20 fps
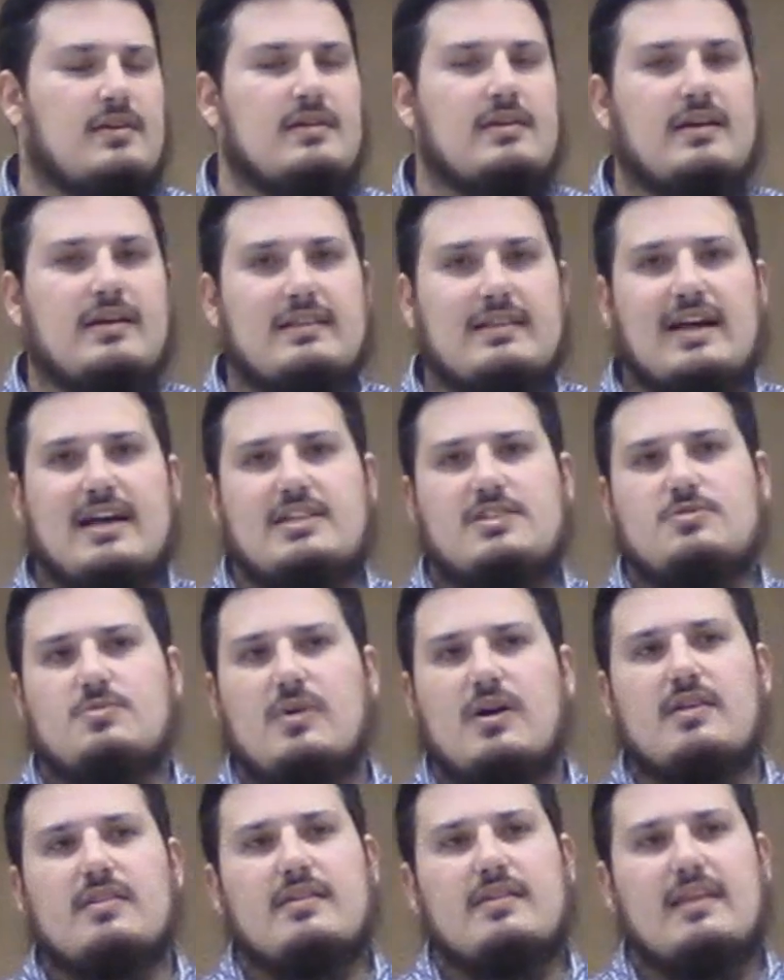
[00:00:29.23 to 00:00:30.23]
And that's
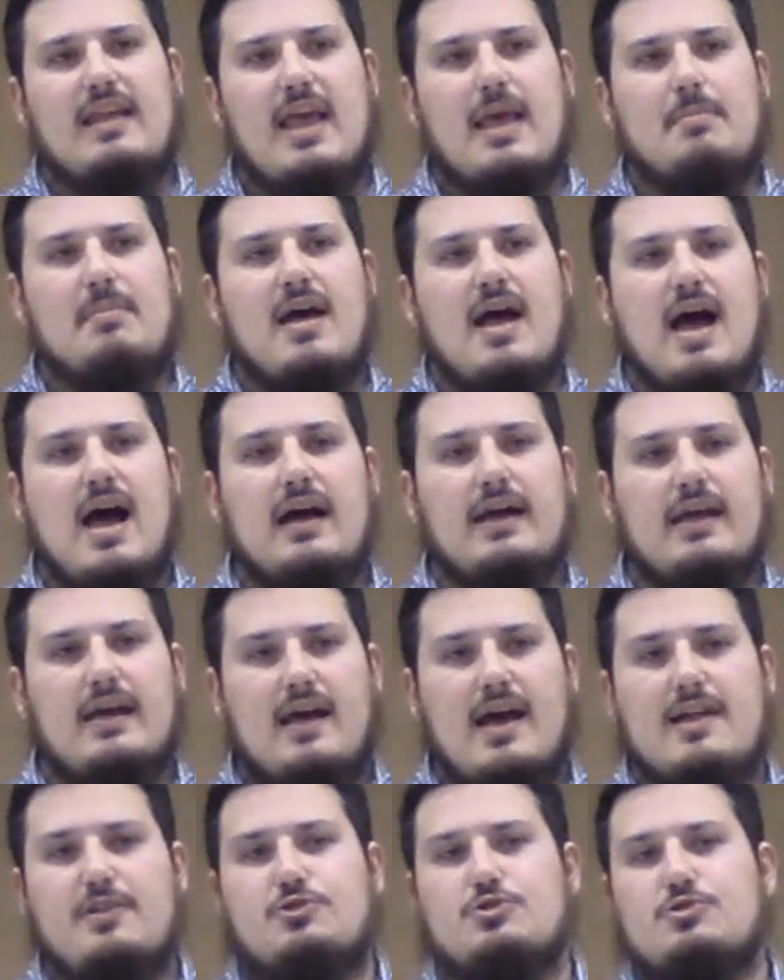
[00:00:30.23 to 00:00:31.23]
where the name
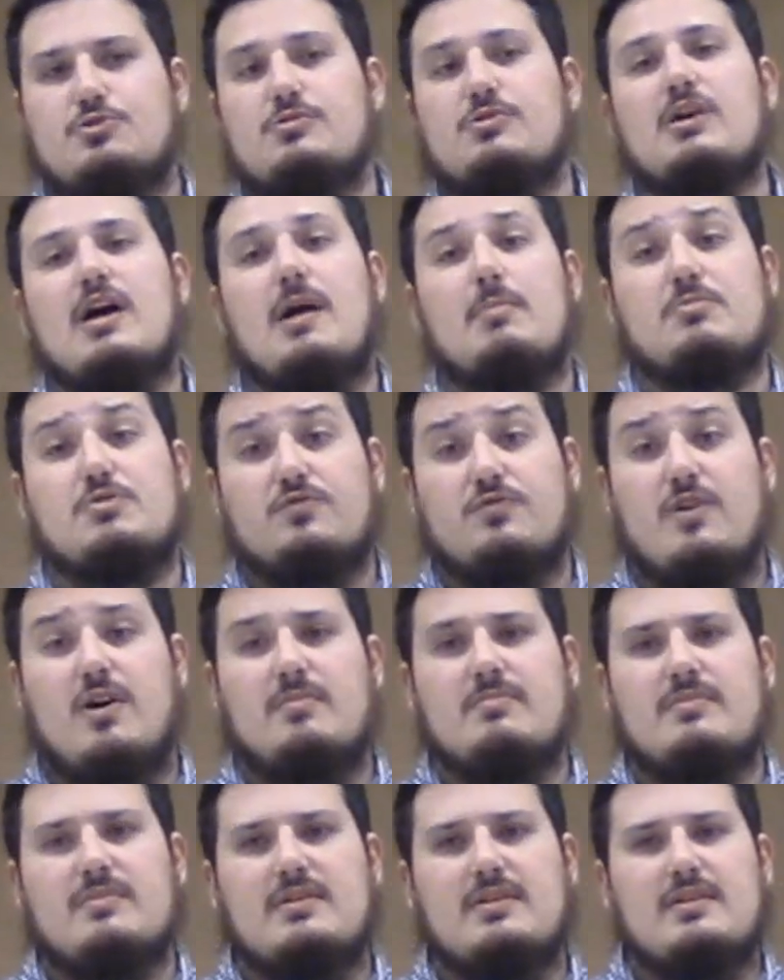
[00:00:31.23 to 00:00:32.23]
Haqiqatjou comes from.
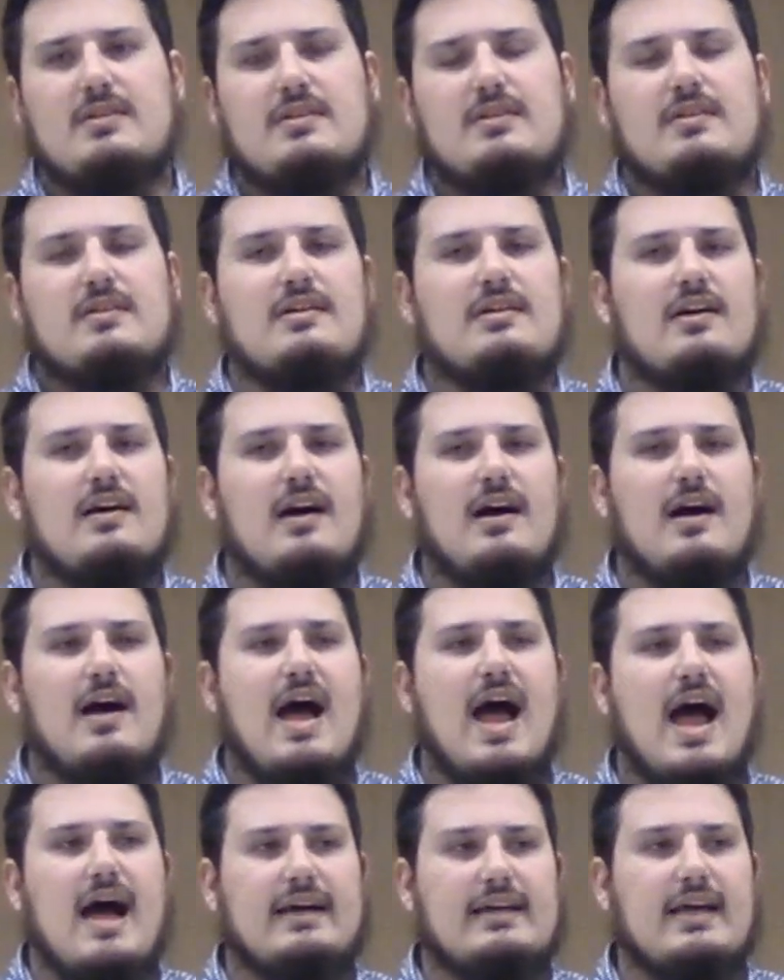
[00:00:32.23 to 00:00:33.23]

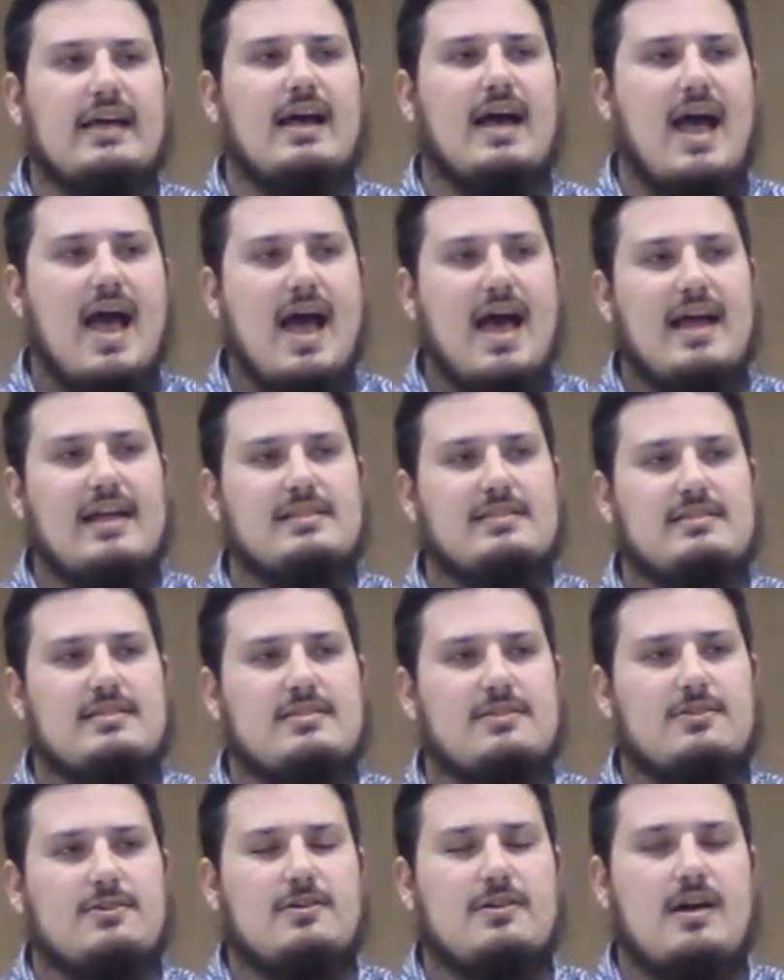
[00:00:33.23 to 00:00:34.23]
Haqiqat,
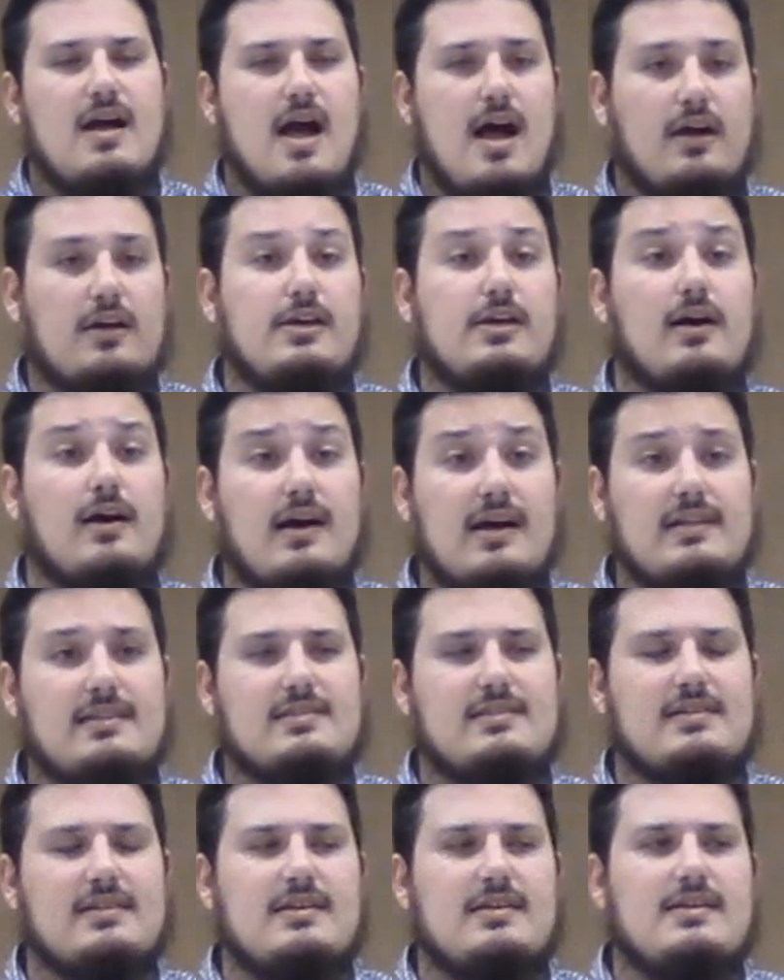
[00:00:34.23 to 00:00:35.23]
or
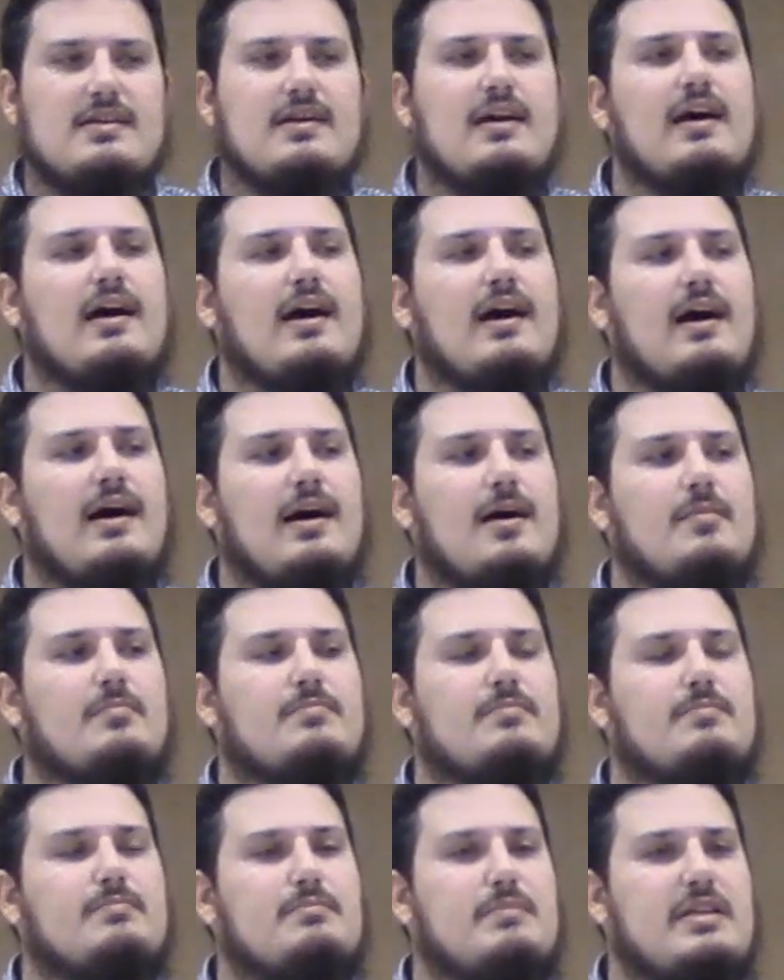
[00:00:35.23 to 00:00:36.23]

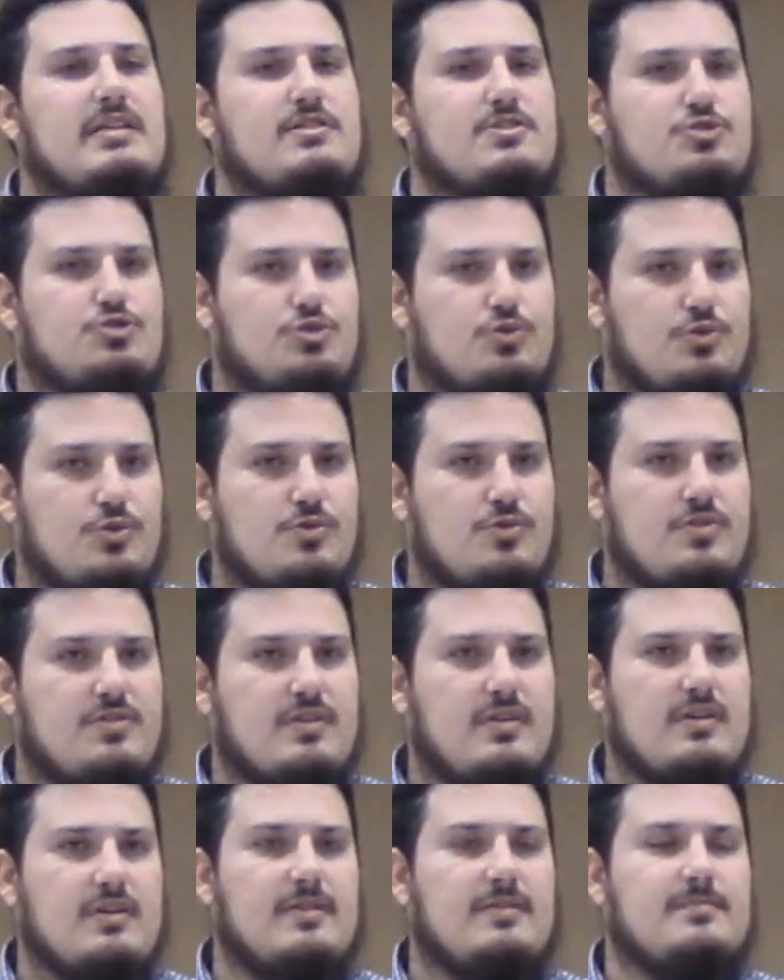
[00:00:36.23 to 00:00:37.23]
Haqiqat, means truth,
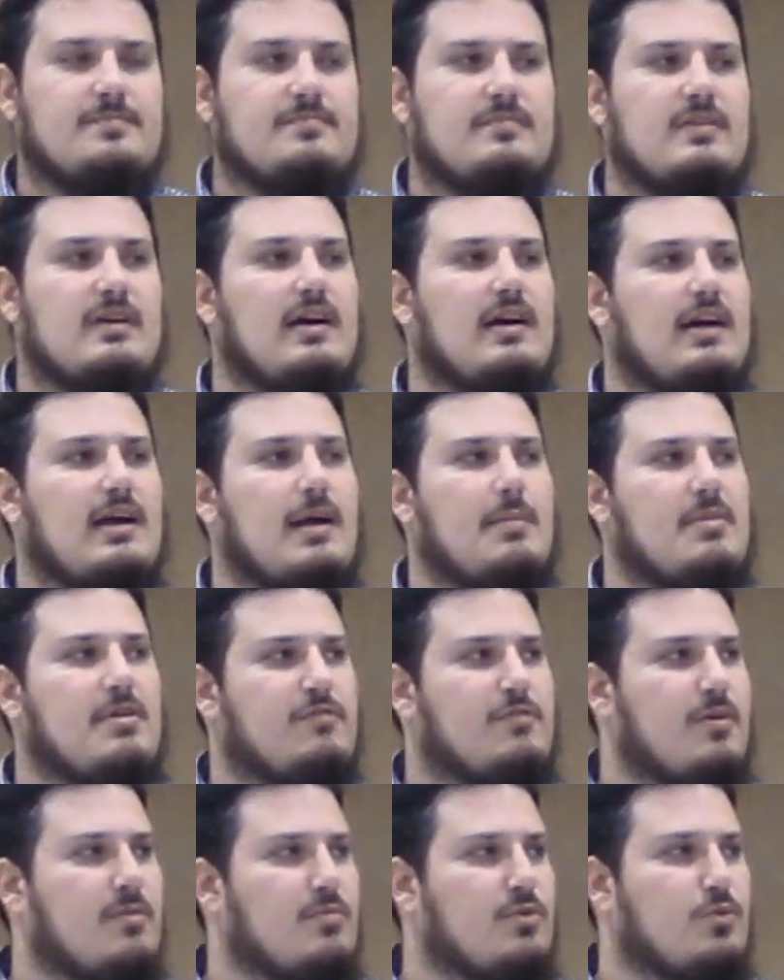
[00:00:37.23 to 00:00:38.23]
coming
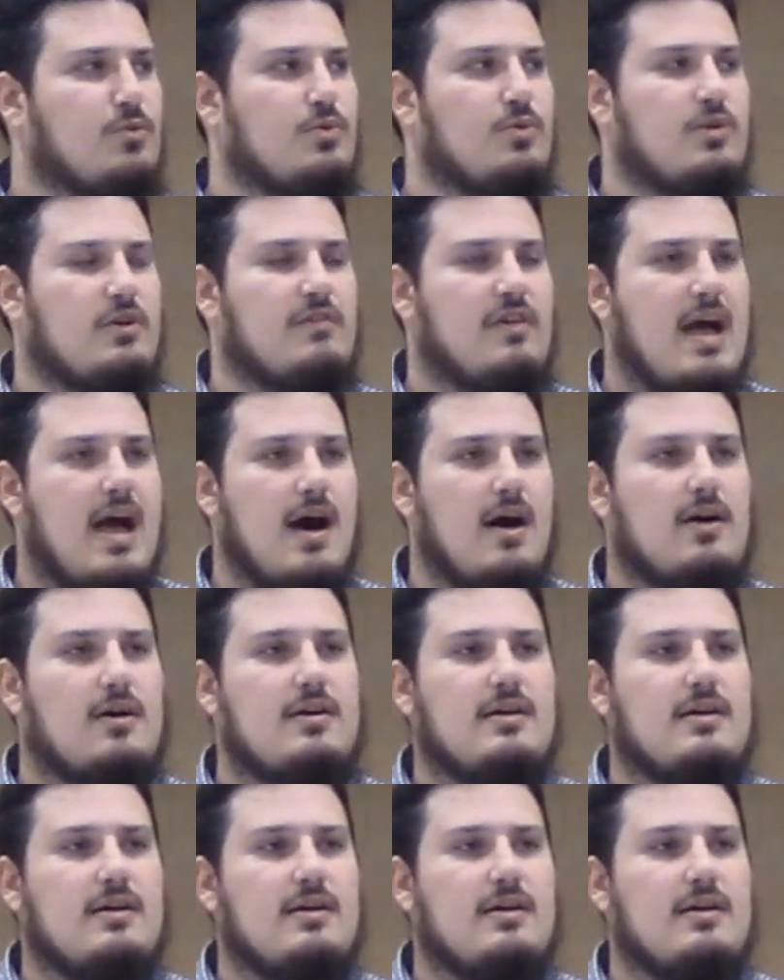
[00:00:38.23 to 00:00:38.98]
from the root of haq.